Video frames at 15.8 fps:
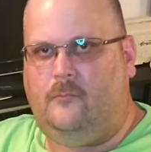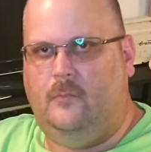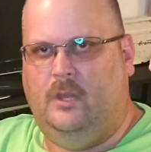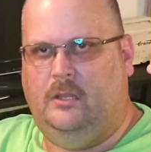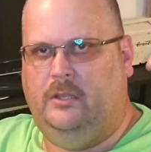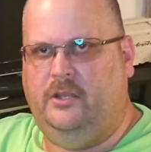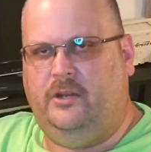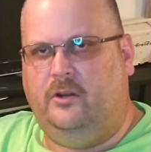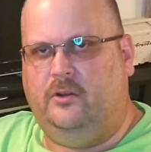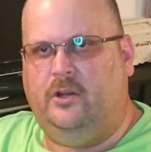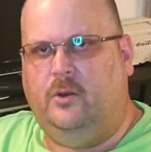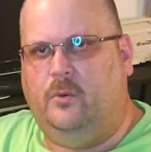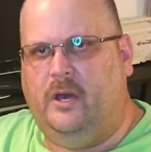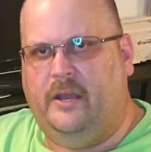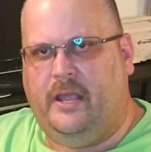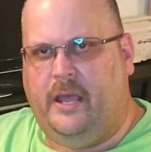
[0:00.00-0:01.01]
you don't know
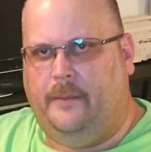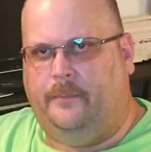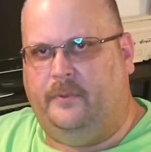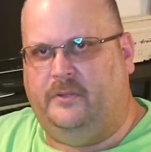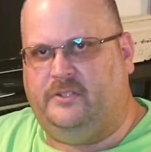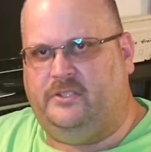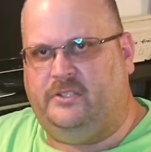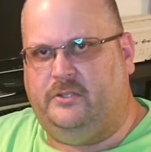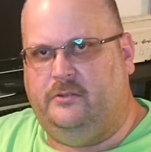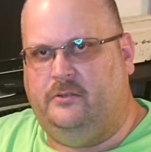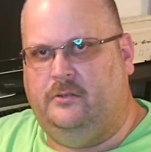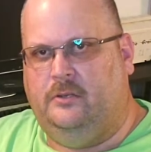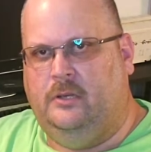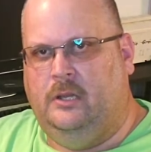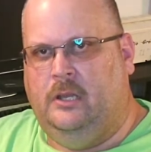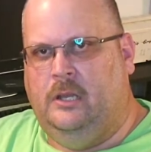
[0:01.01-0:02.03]
what happens
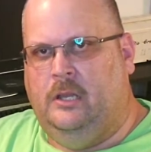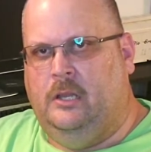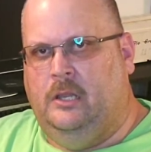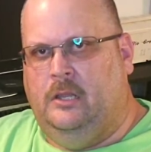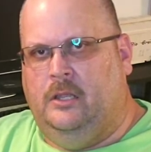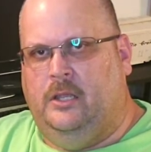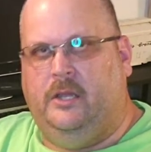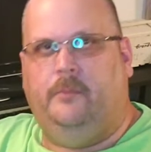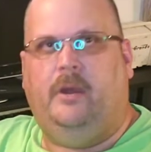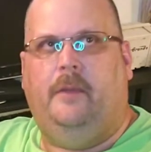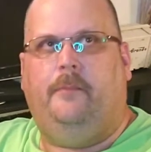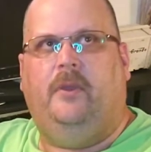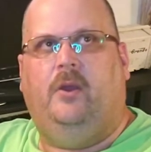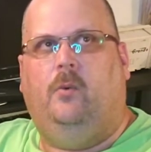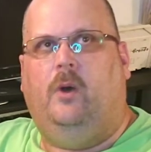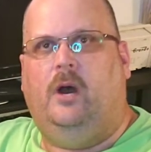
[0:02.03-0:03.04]
there might be
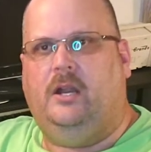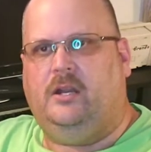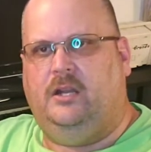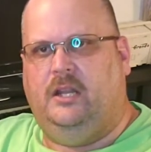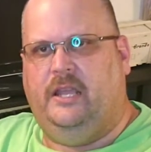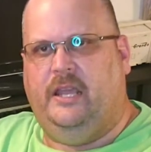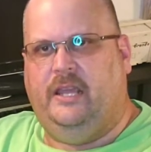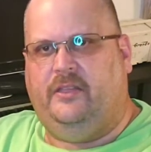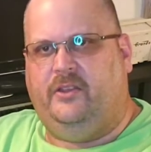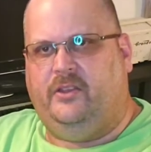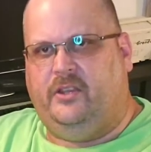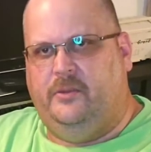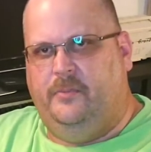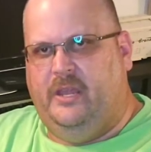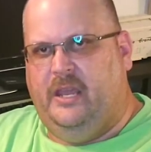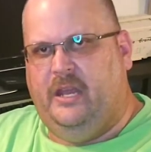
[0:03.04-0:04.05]
a water leak there could
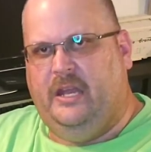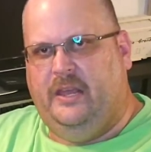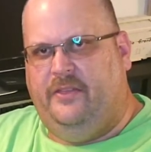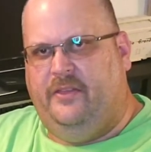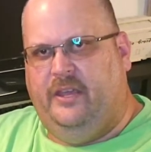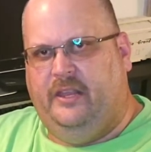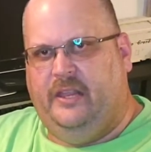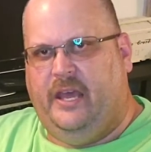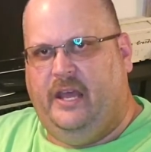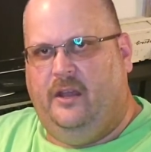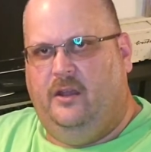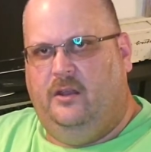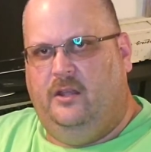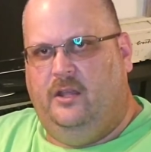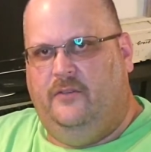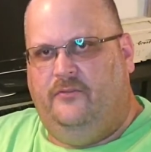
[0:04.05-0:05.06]
be anything that
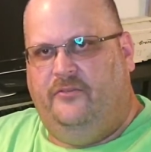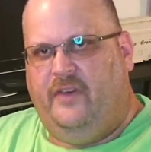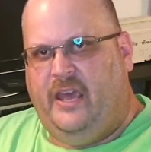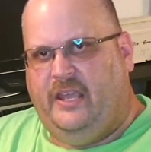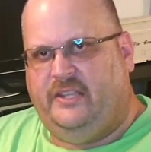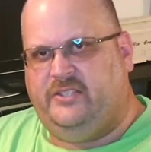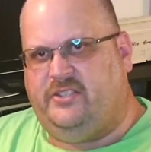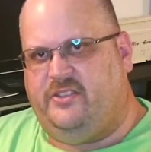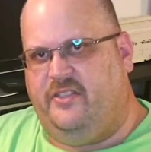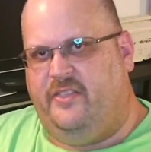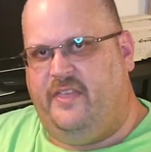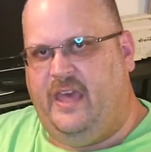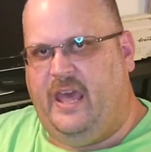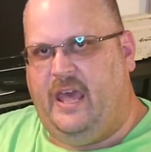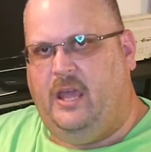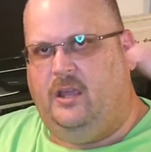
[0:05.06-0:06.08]
affects
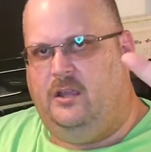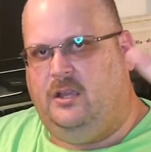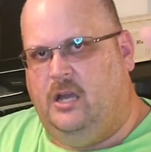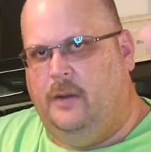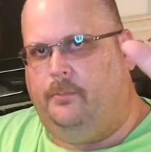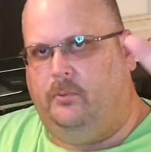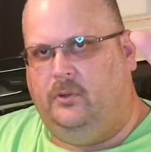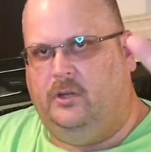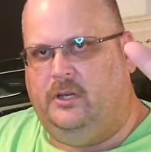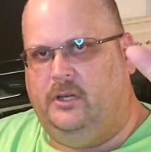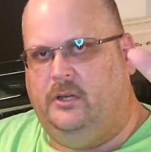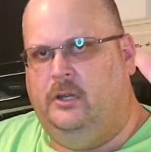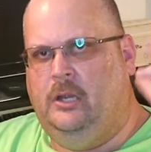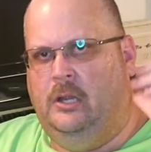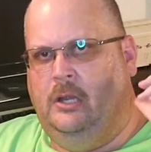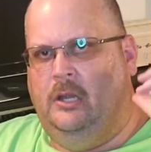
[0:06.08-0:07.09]
that coupler
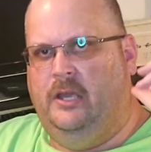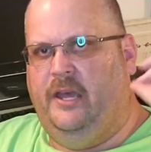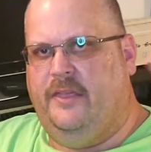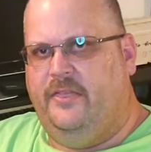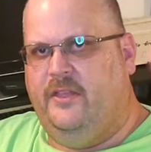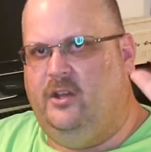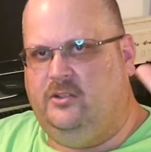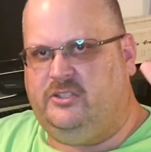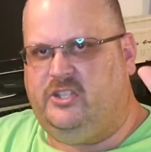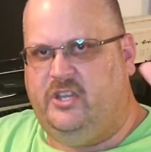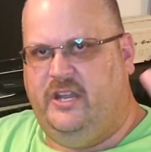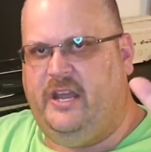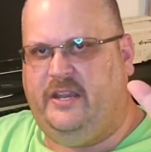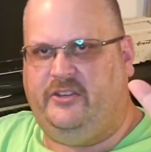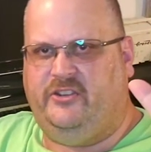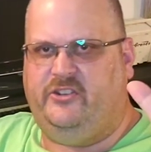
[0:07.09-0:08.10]
and those
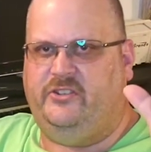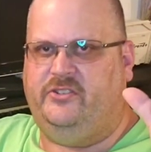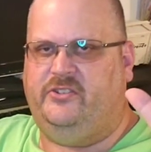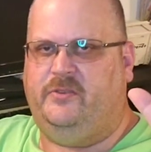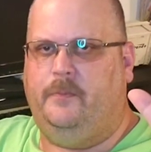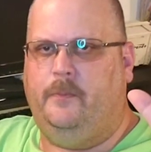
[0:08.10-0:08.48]
connections